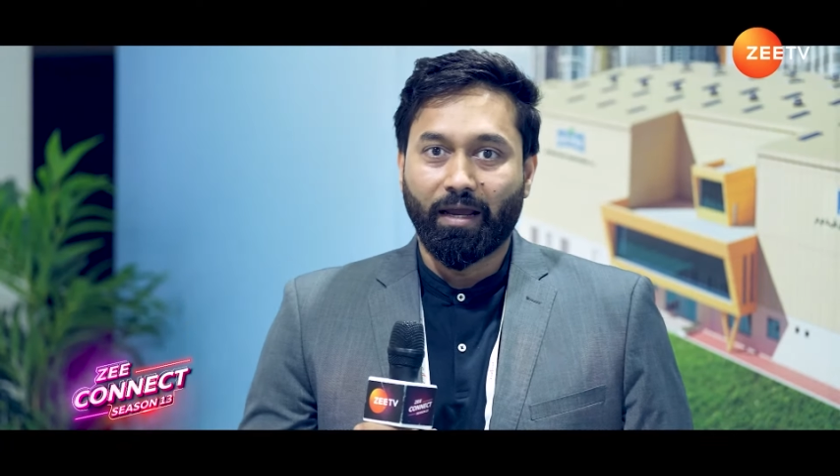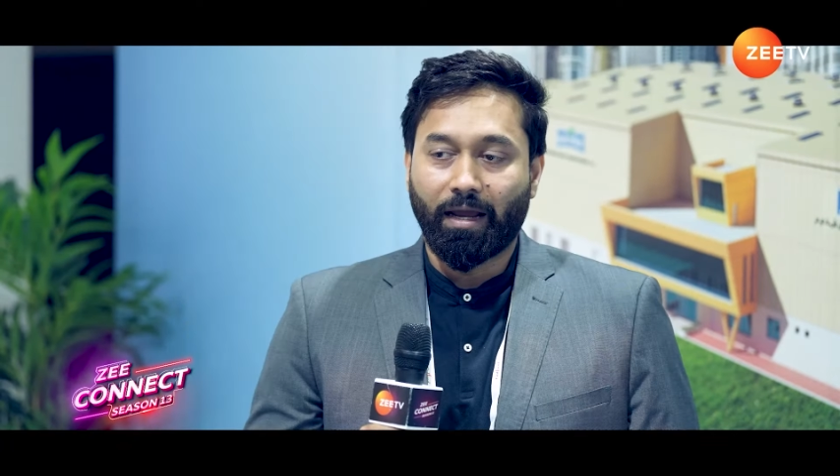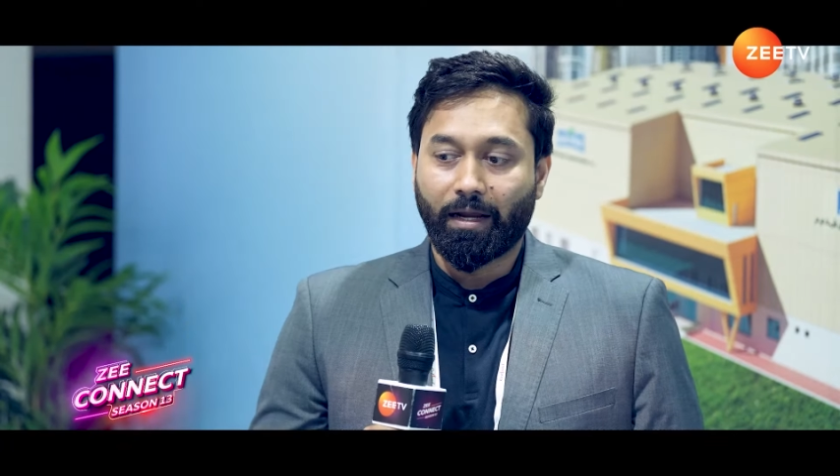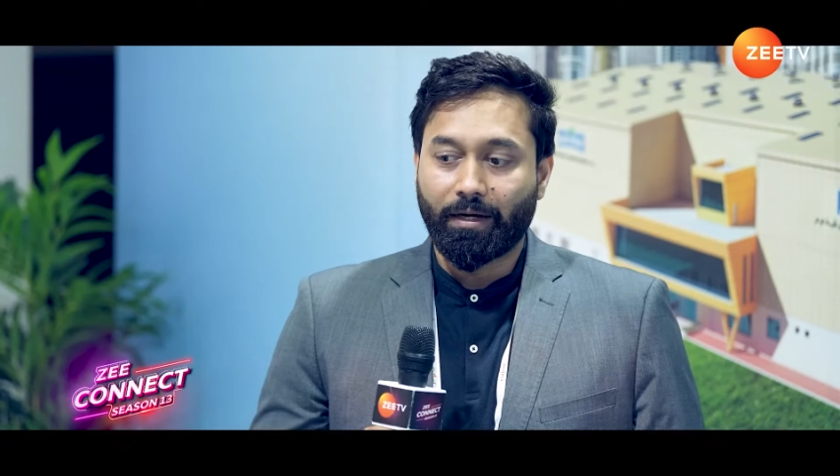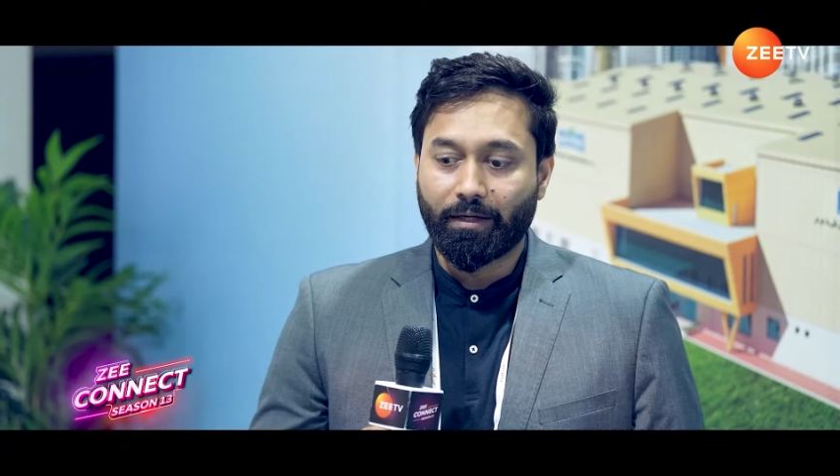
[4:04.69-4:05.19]

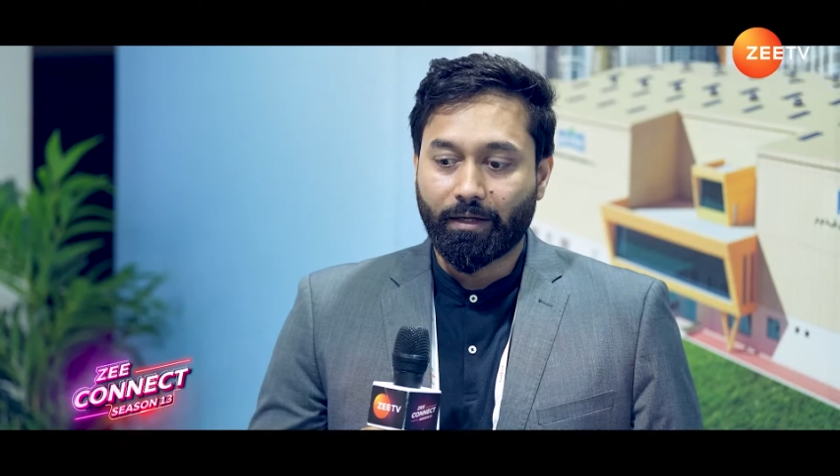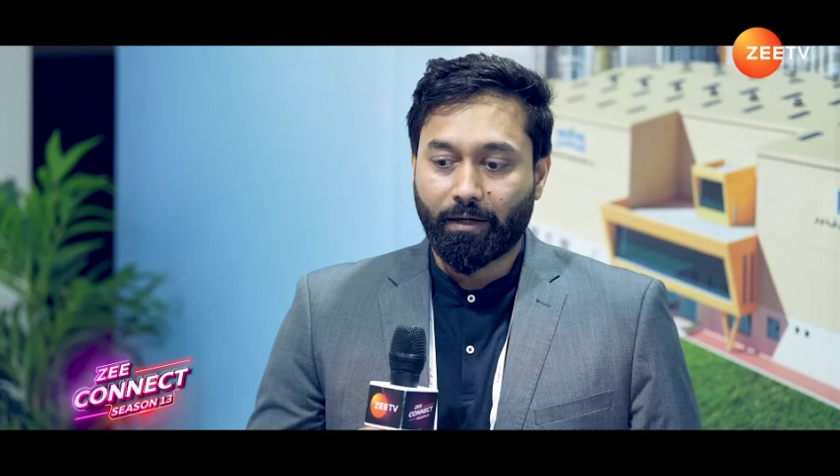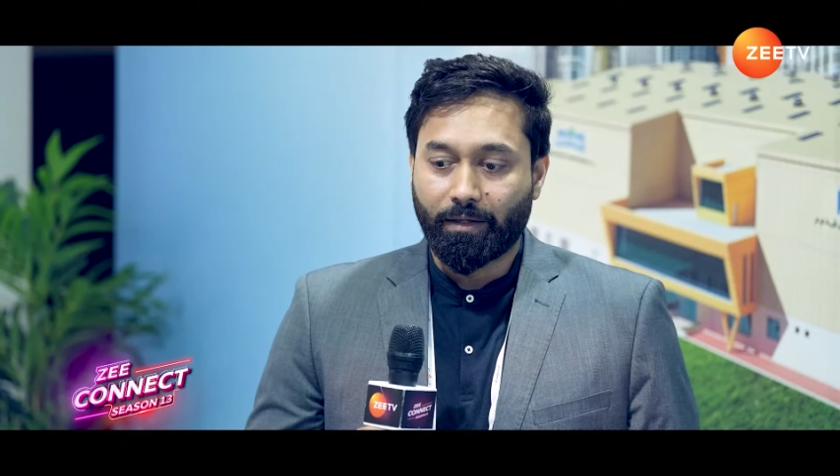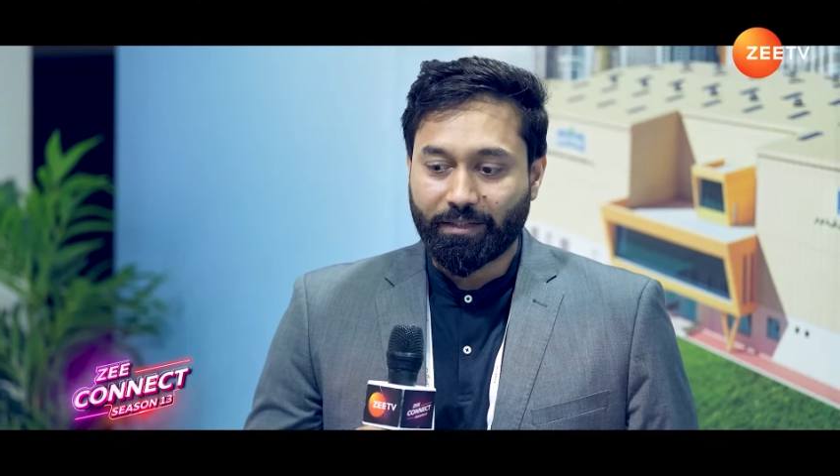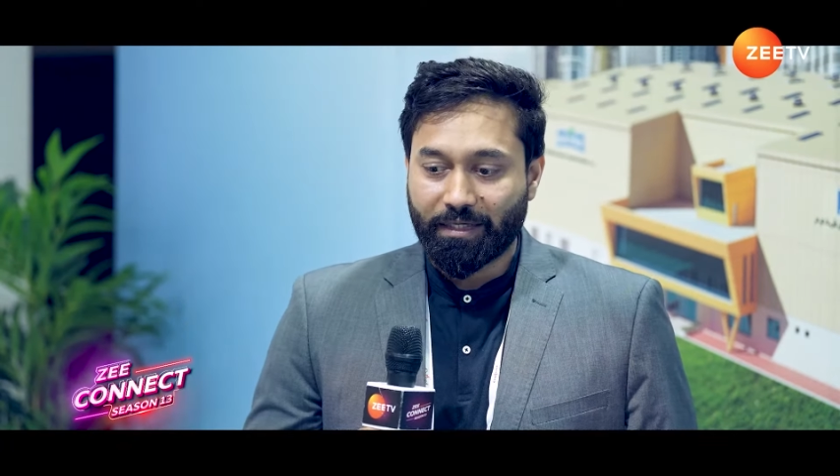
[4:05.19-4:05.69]
And
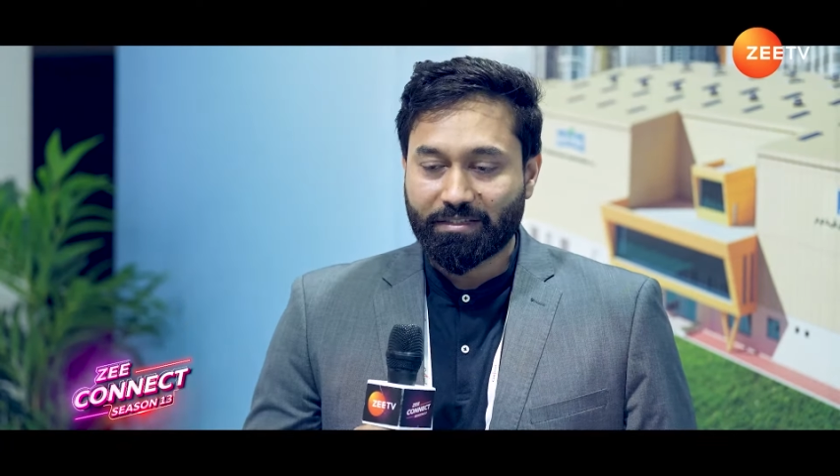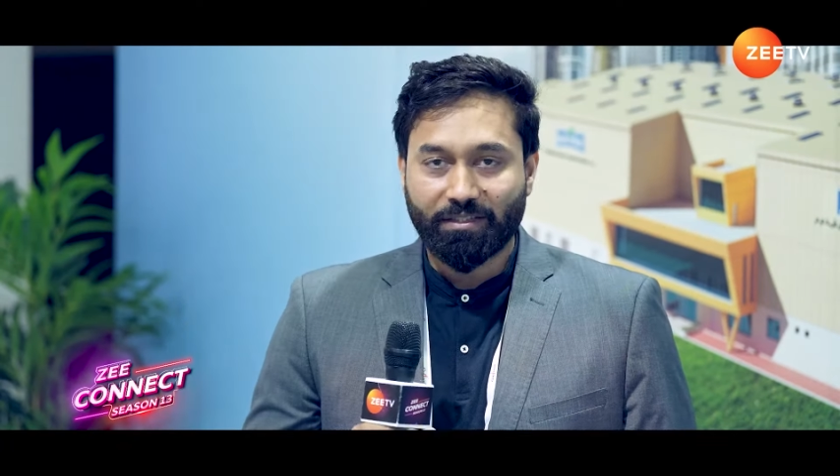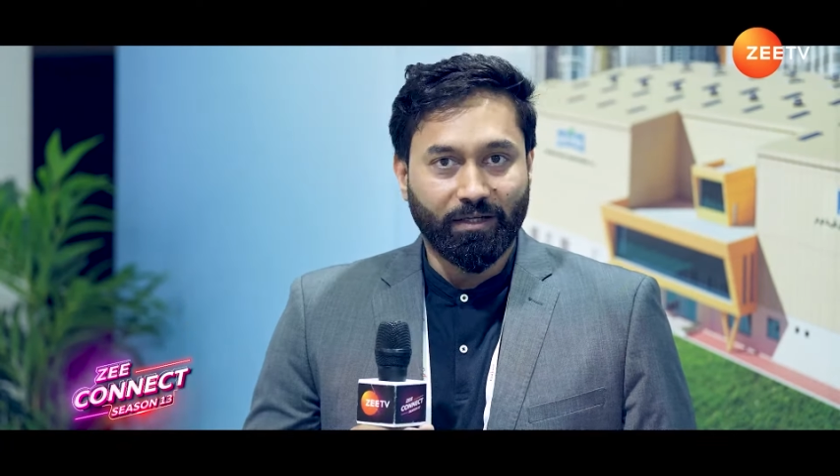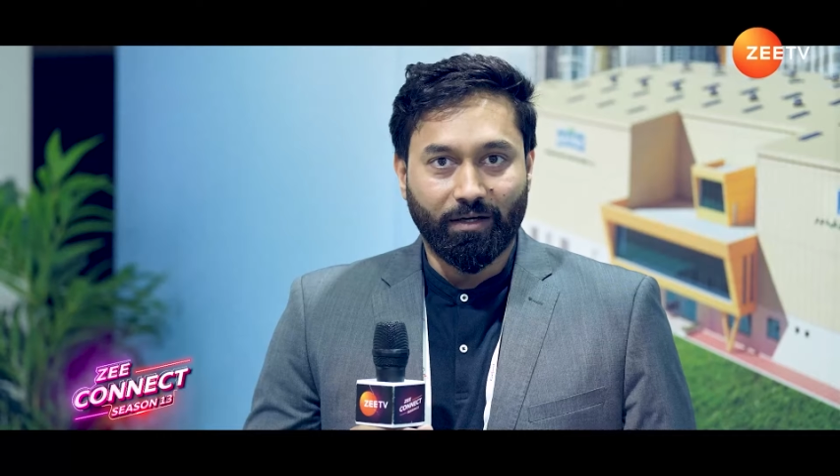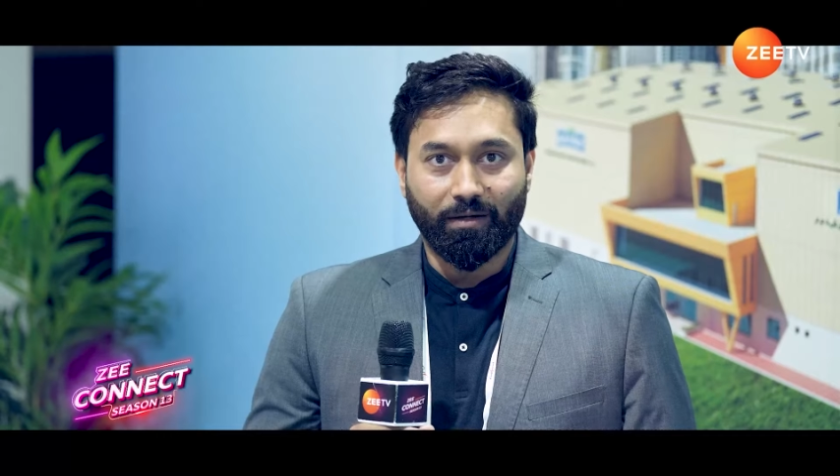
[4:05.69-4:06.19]
this